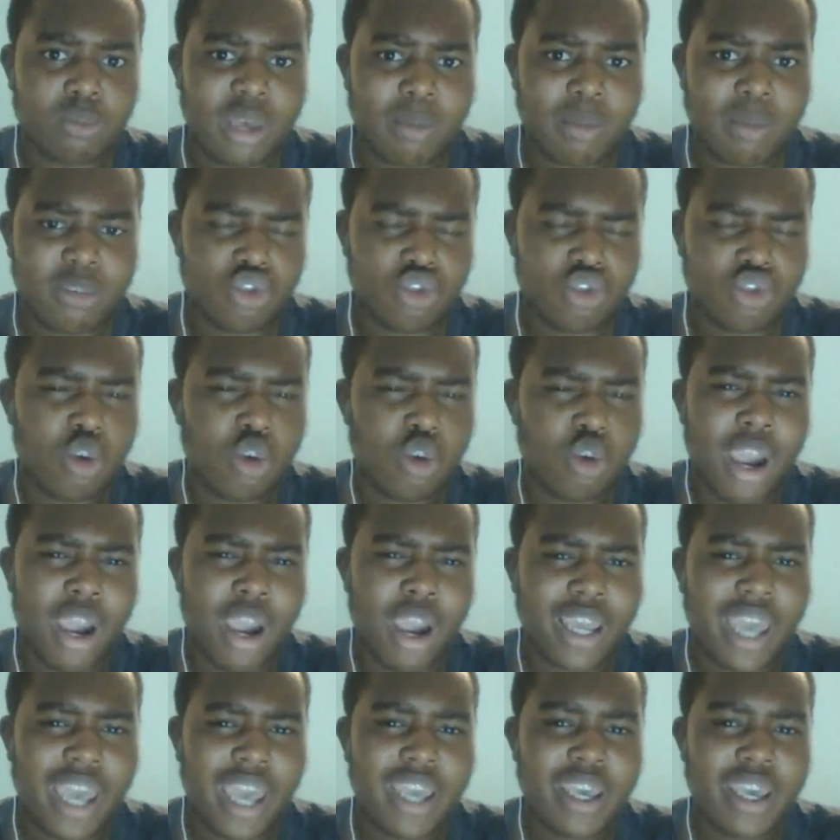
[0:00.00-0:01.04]
Zuma and
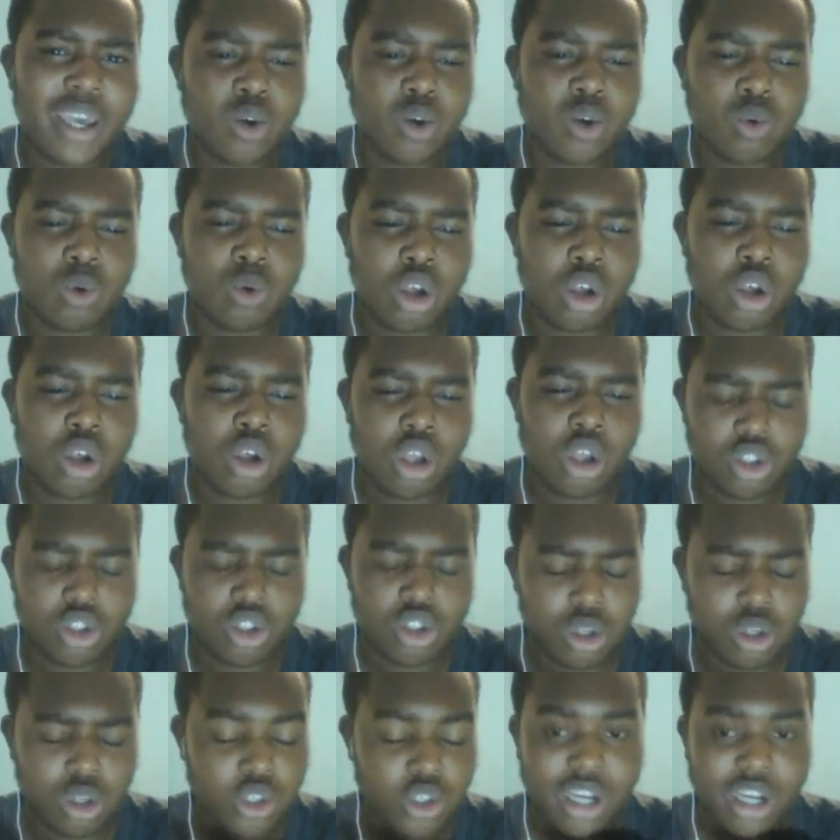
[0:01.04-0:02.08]
Cahill. No,
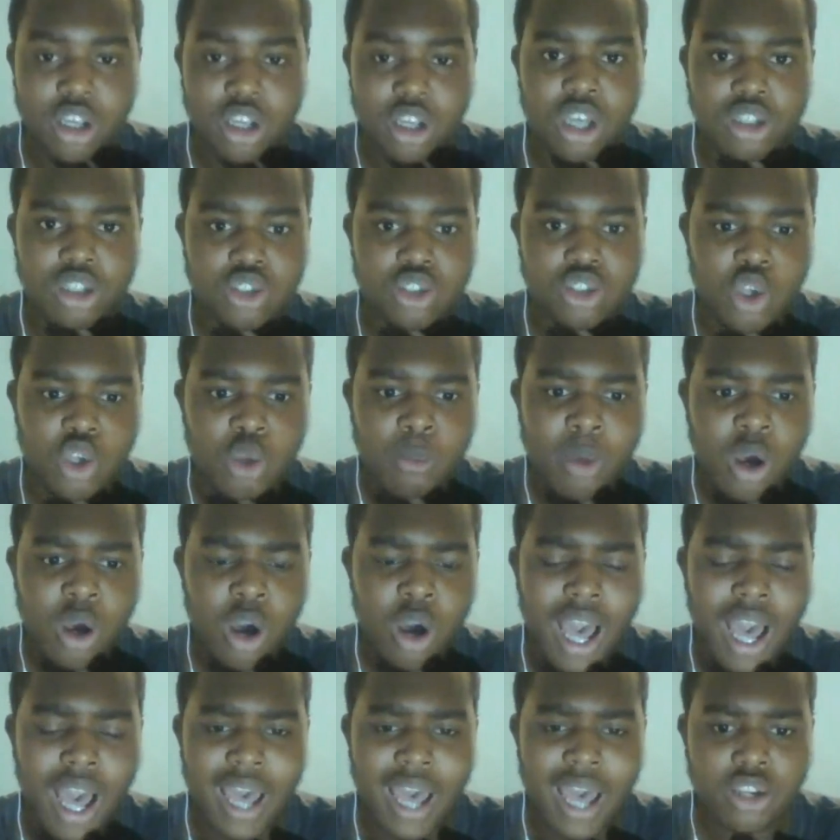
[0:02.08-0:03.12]
sorry, Zuma
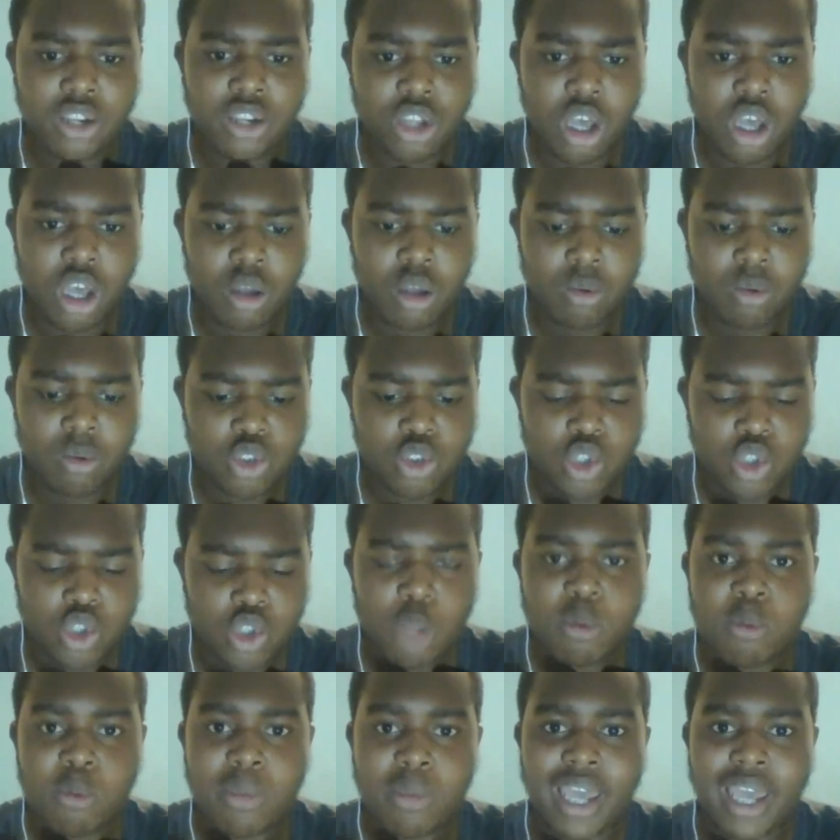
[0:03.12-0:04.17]
and Jonathan
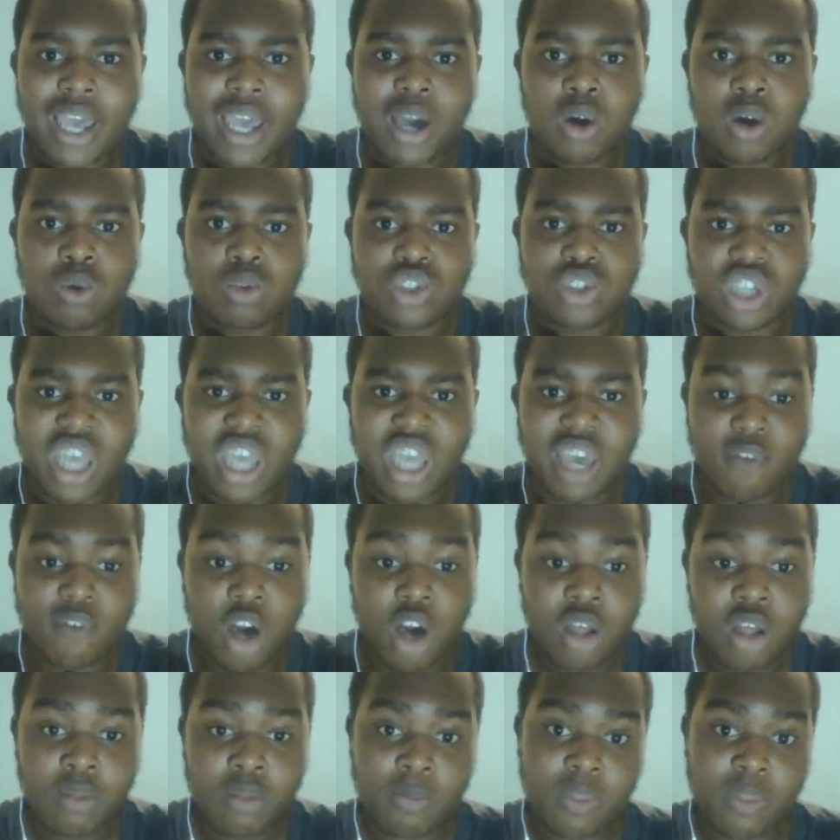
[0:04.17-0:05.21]
Mikel together
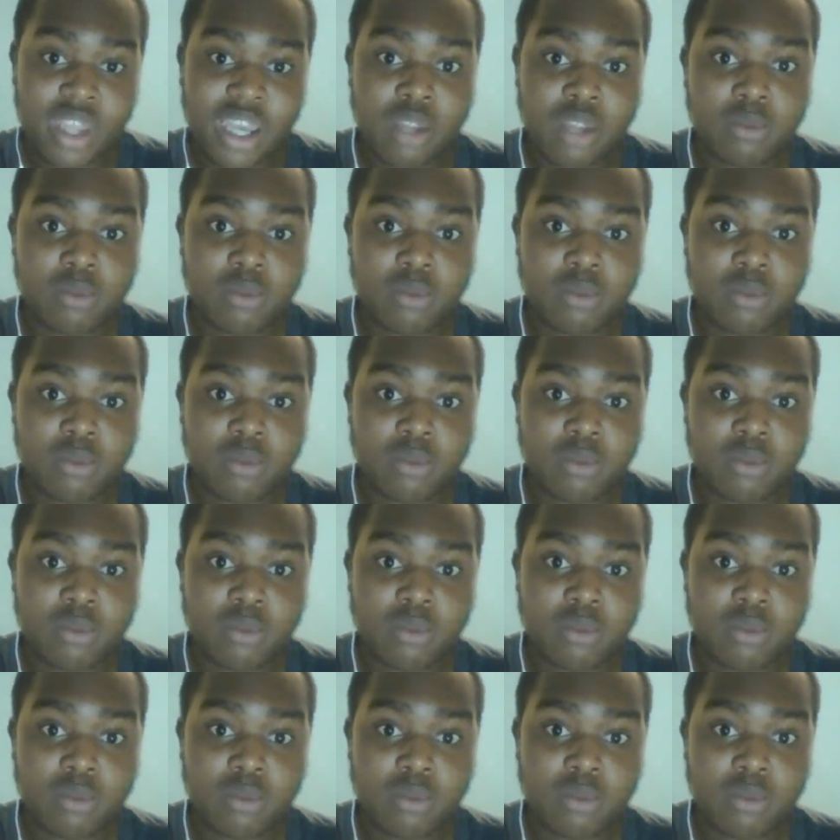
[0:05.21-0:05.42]
in